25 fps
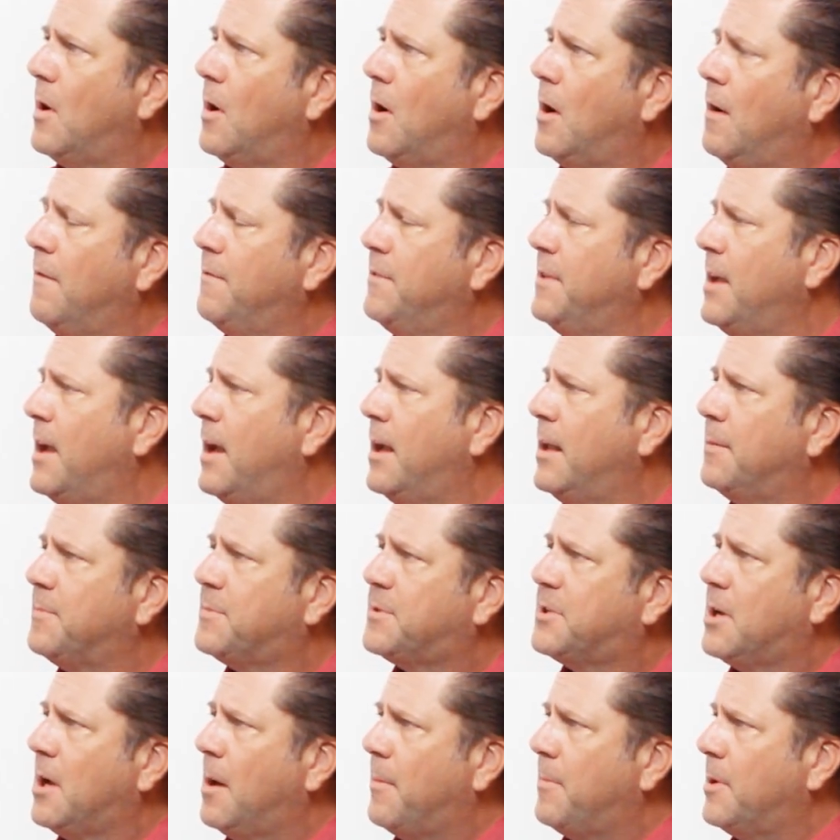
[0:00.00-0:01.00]
Of the
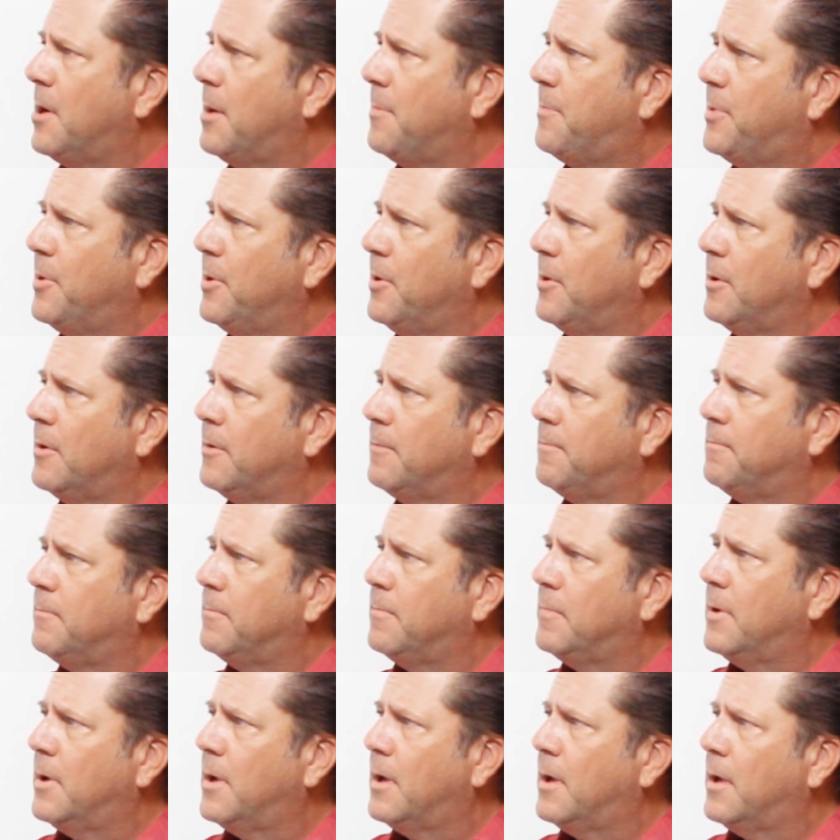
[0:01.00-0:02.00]
items coming up here
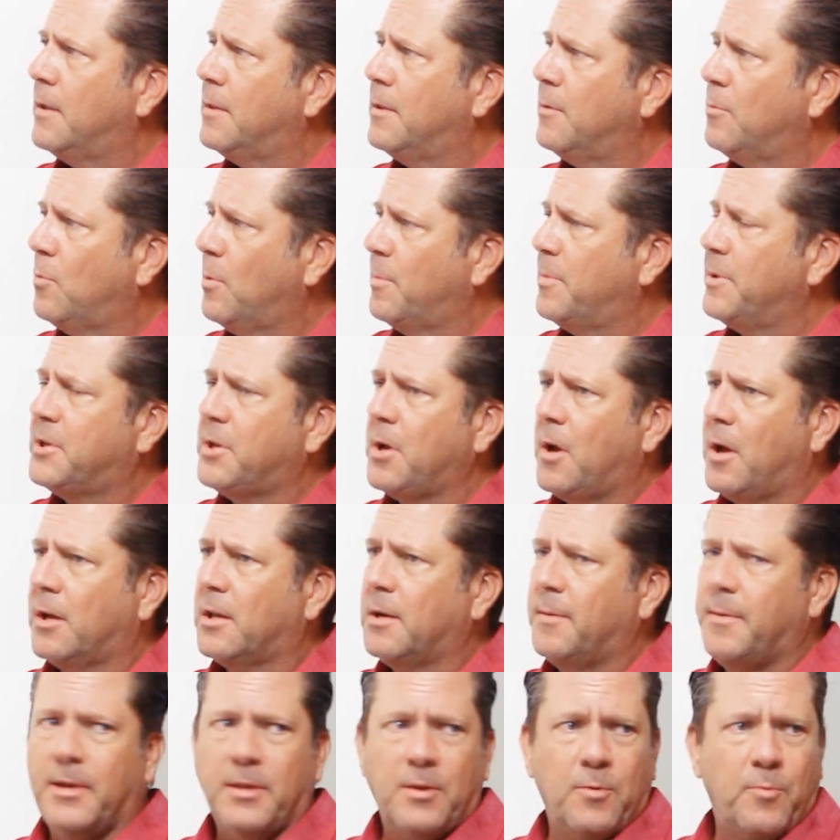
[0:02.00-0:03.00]
that we'll be
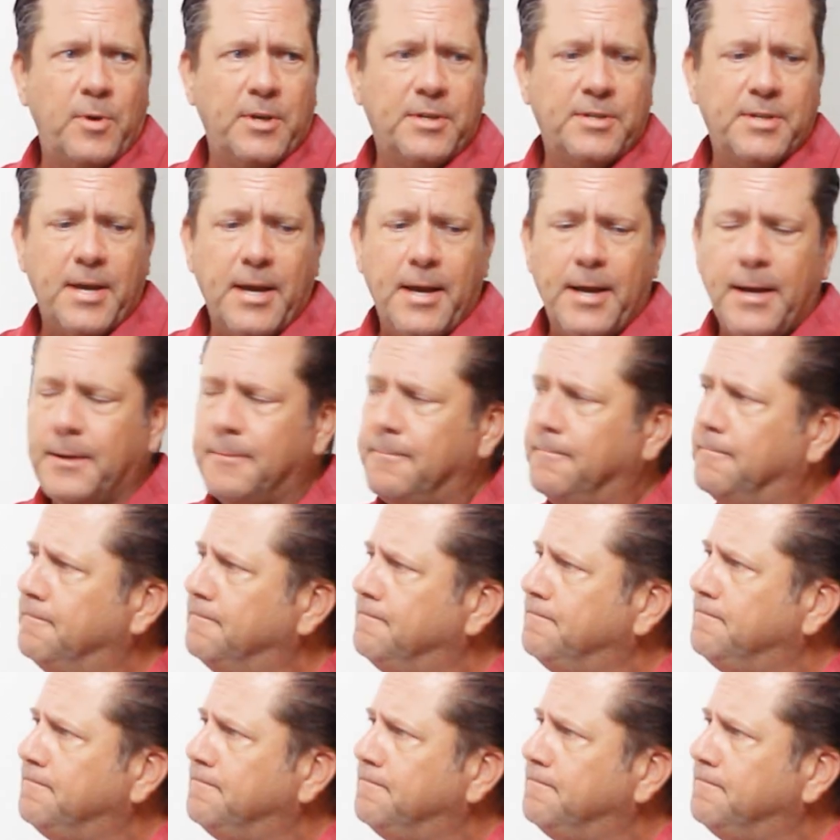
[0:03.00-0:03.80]
talking about in the weeks ahead,